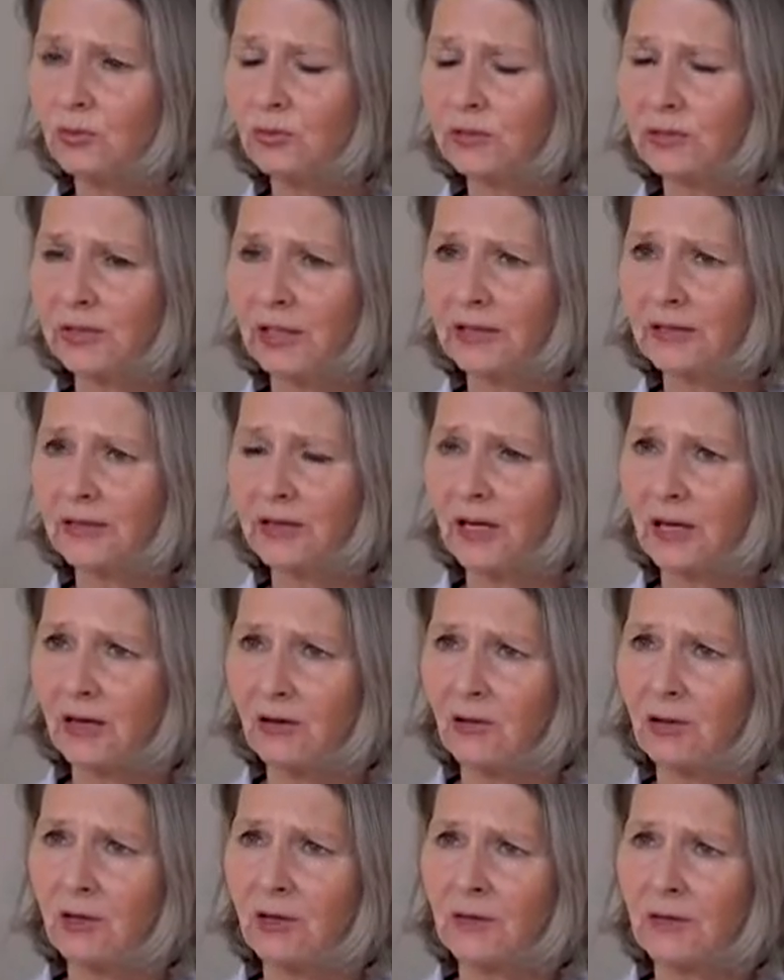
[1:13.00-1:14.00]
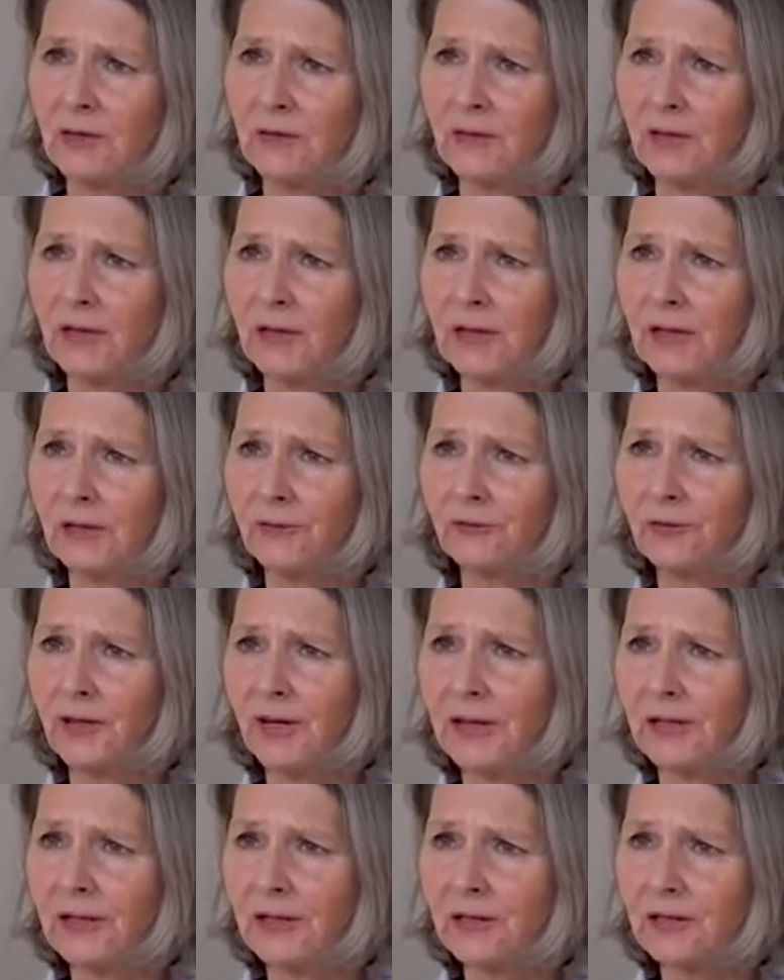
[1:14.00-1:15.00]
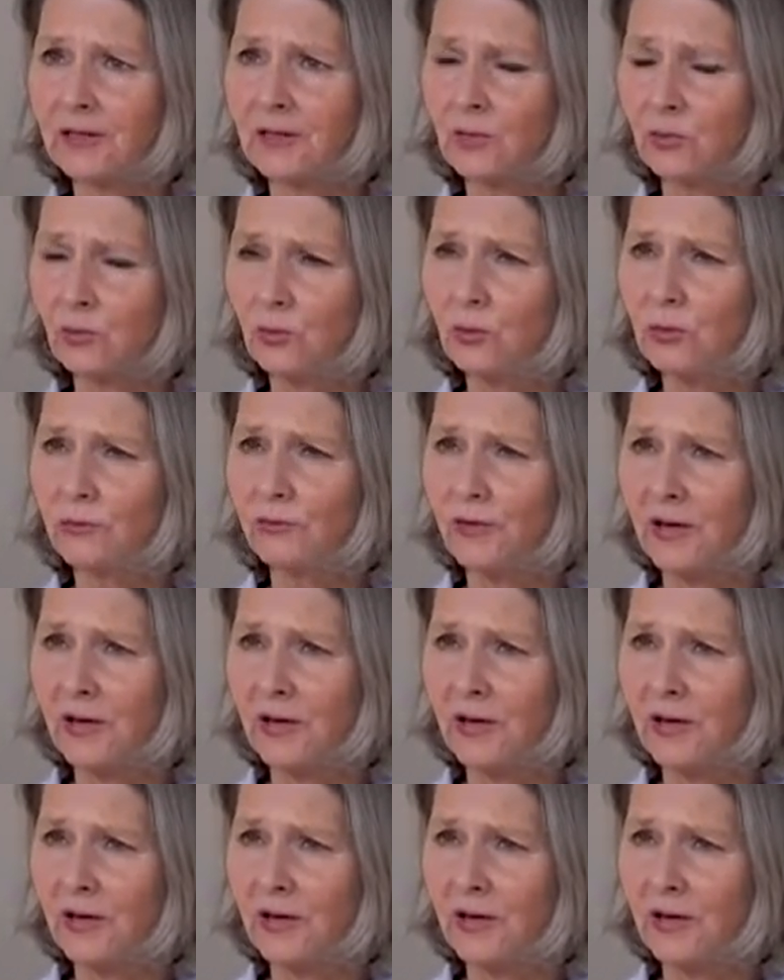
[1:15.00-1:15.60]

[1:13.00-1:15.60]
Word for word: hemorrhage and